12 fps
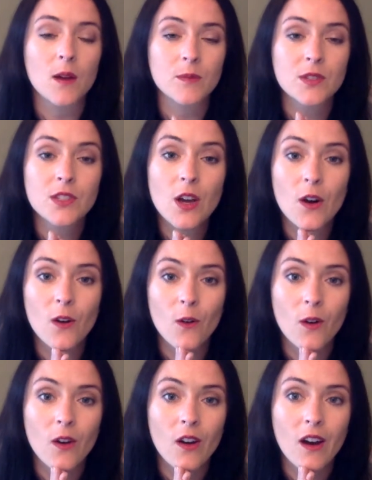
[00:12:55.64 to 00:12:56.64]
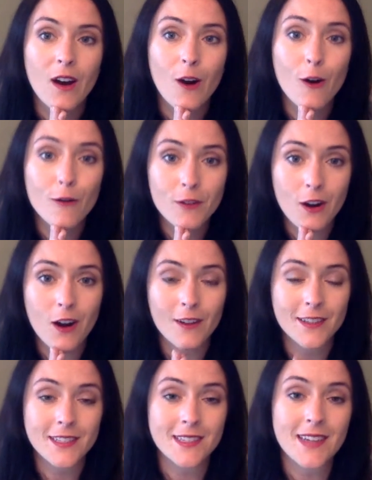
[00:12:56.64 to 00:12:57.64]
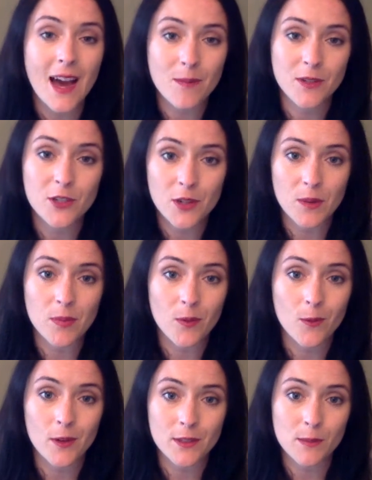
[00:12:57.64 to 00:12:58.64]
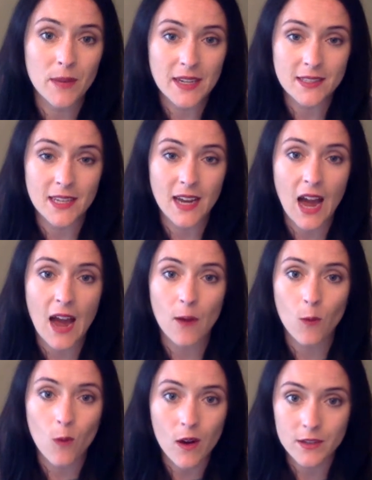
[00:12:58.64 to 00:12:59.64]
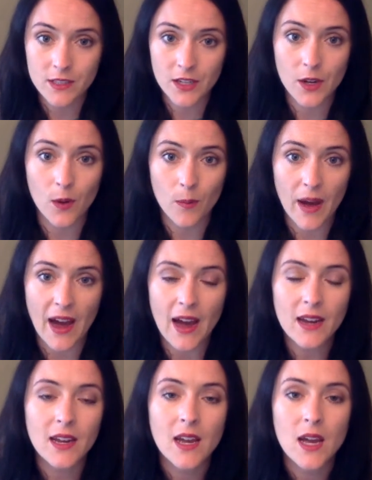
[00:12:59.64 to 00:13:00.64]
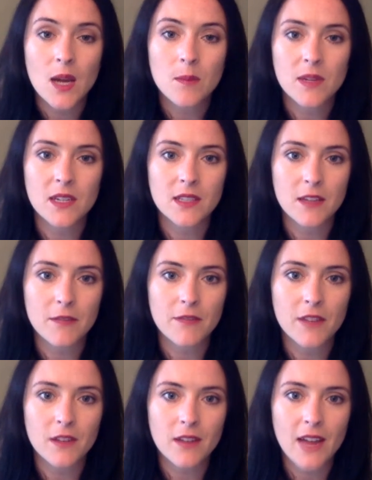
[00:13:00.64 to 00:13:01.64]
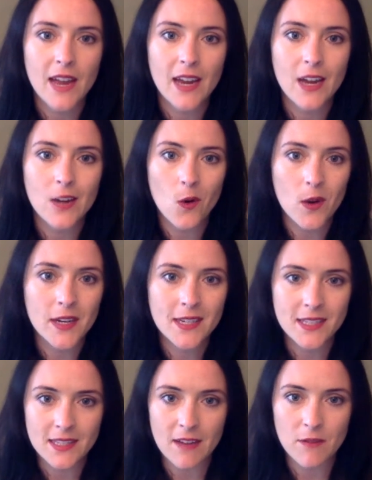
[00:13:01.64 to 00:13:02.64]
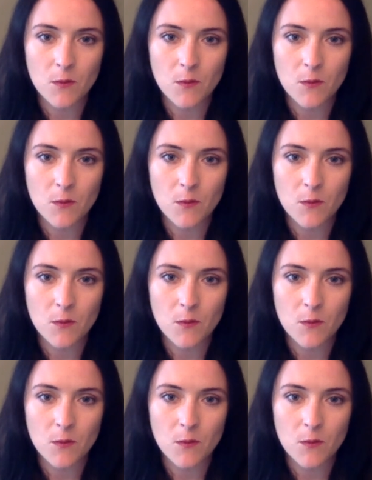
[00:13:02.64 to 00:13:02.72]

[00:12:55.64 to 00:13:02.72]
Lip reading: So overall, this Napa trip was amazing. I want to go back because I feel like going to 7